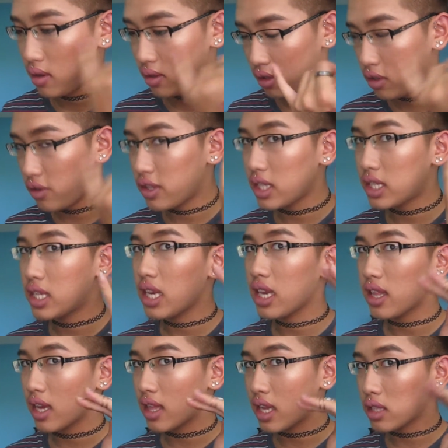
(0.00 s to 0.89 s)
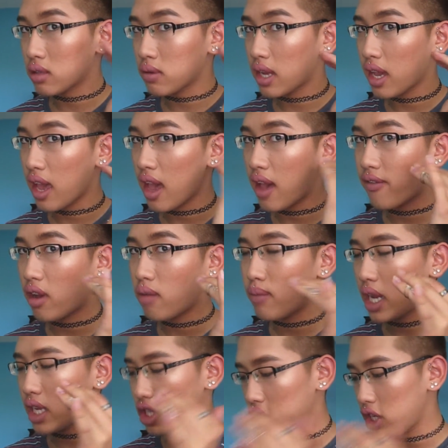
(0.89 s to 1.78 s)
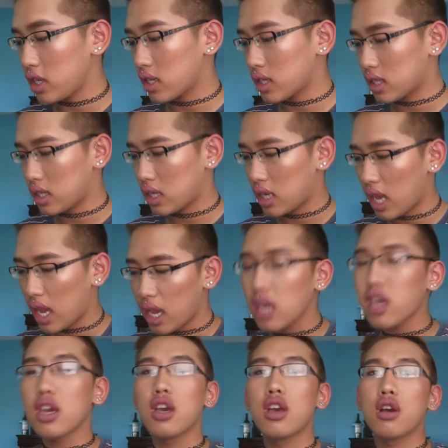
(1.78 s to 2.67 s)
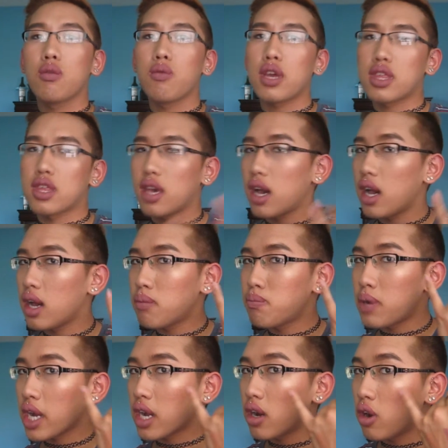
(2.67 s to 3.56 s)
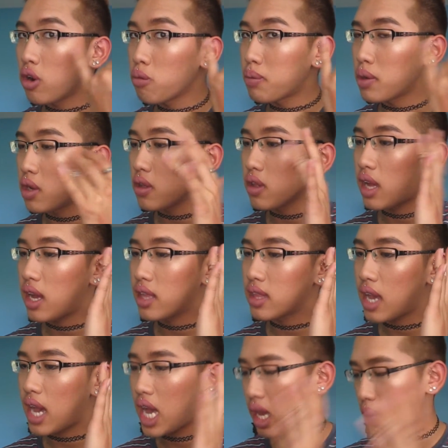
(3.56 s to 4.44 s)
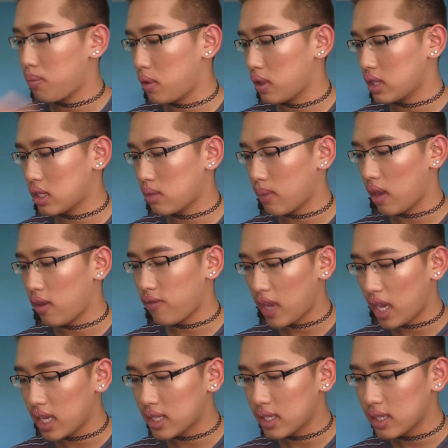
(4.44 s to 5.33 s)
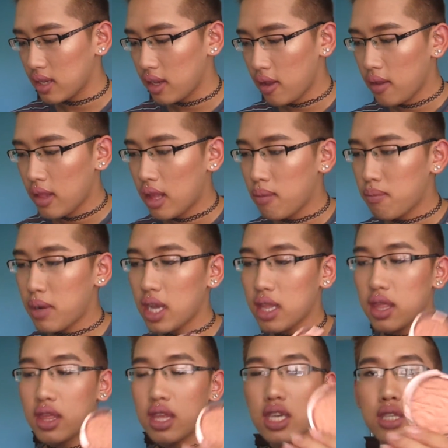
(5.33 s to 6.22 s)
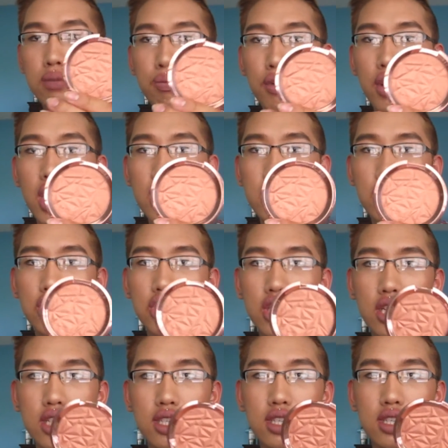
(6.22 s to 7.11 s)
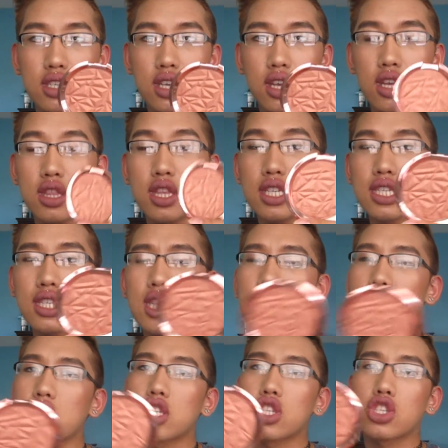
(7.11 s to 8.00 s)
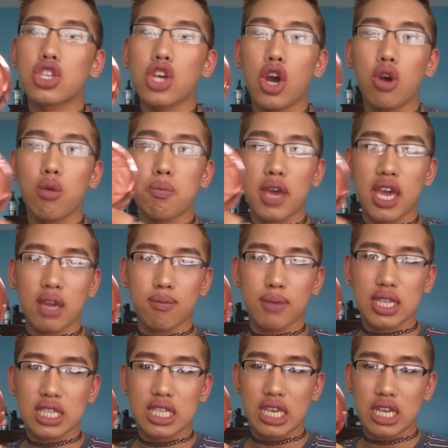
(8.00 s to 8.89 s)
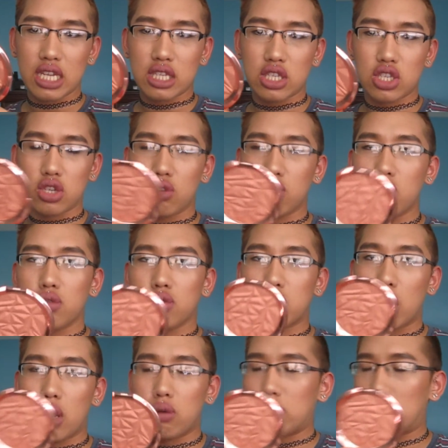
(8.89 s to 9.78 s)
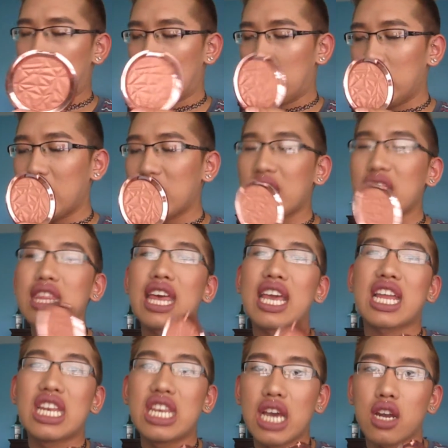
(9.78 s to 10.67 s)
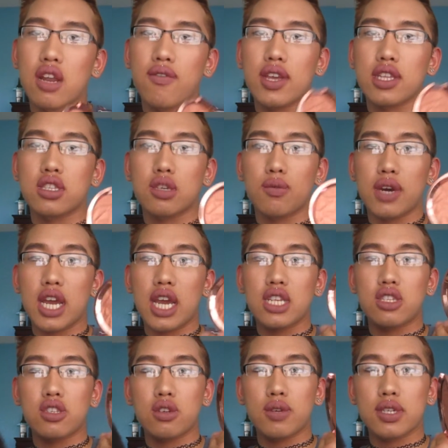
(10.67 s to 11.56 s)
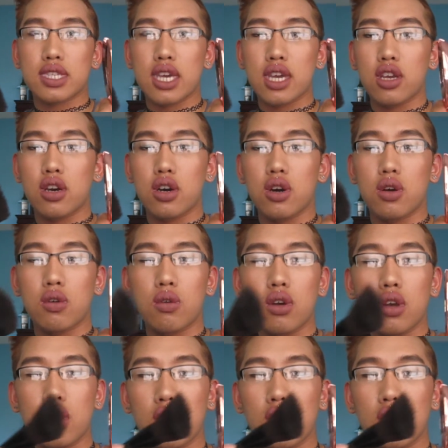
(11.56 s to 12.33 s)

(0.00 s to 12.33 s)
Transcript: to the T. Like that's what I have on my cheeks today with Becca Opal on the high points of my face. But this brush this thing is so pigmented, so you need like none of it. So what I do is I go